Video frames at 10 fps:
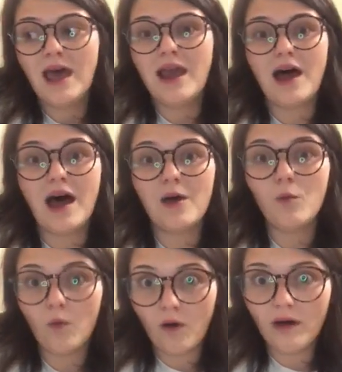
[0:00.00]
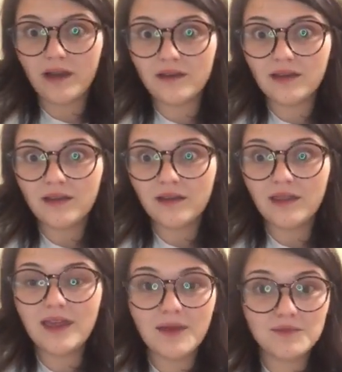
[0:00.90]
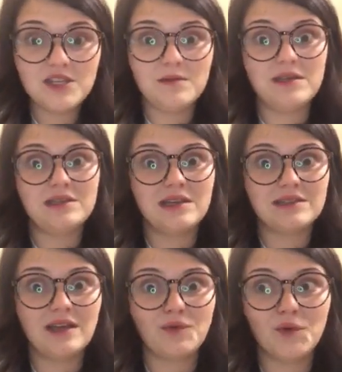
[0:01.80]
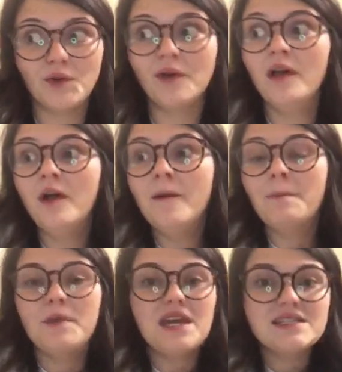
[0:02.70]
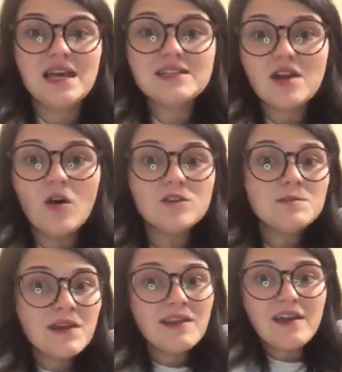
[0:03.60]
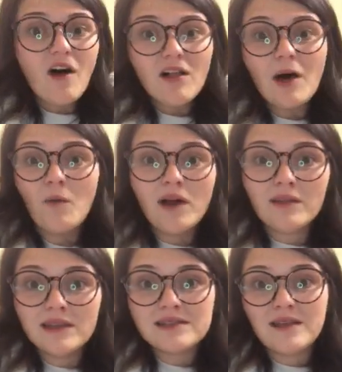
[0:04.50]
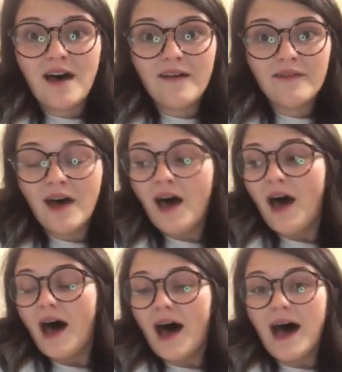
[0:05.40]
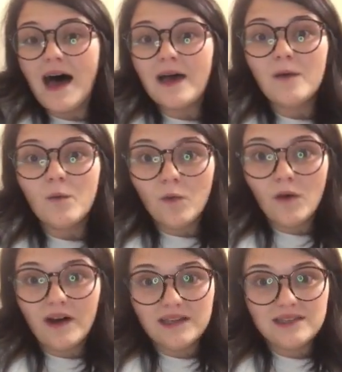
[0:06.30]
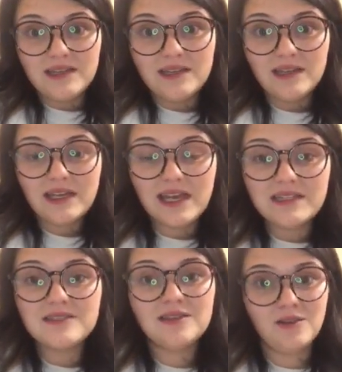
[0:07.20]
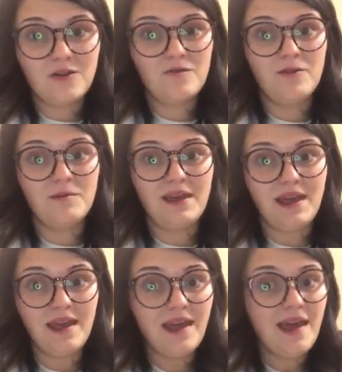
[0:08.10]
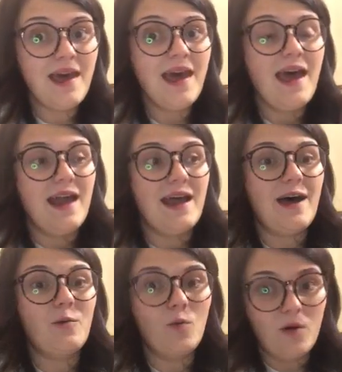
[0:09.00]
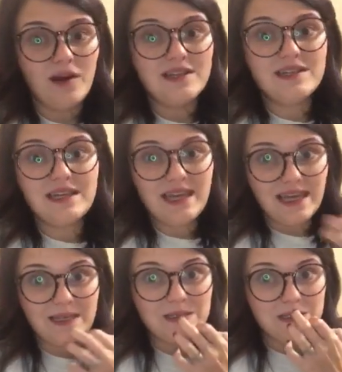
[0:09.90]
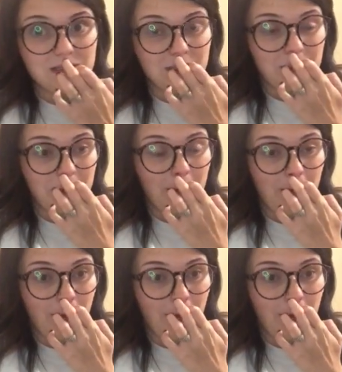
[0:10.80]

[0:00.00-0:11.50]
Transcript: and I want them to be successful because that's ultimately all I want in this life. I want kids to learn from me, and I want kids to